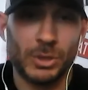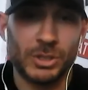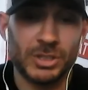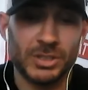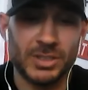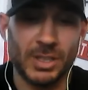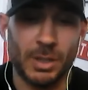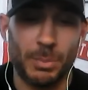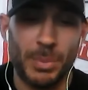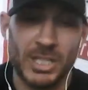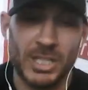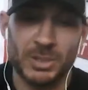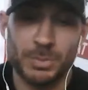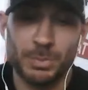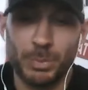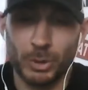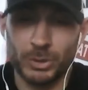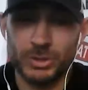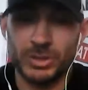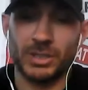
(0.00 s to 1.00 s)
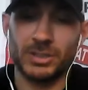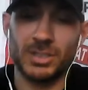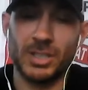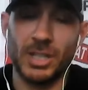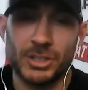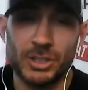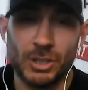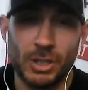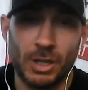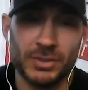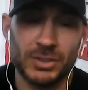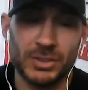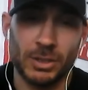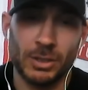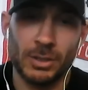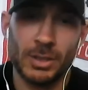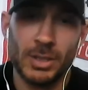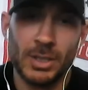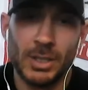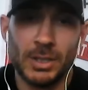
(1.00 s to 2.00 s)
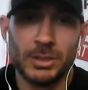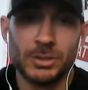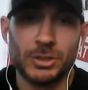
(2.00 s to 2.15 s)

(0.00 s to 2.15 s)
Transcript: which is a base personnel selection officer.